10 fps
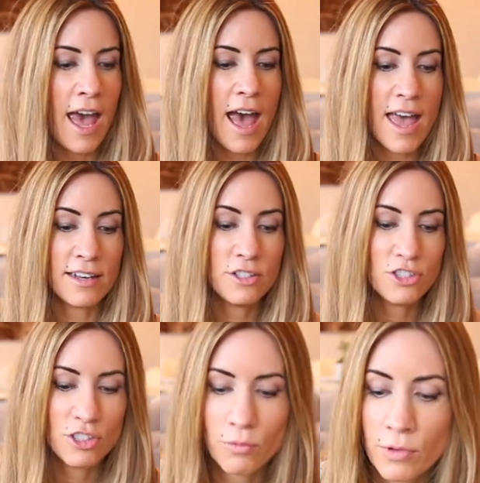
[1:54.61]
and
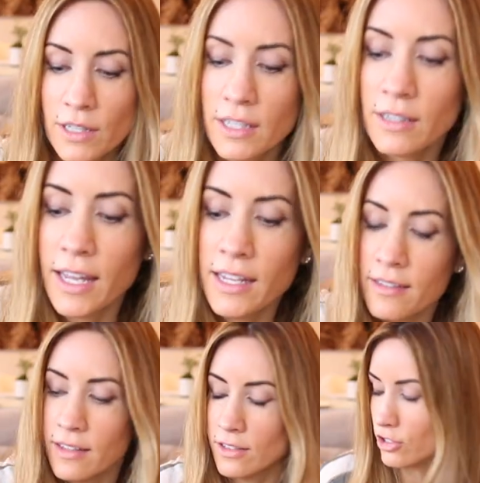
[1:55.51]
she really likes this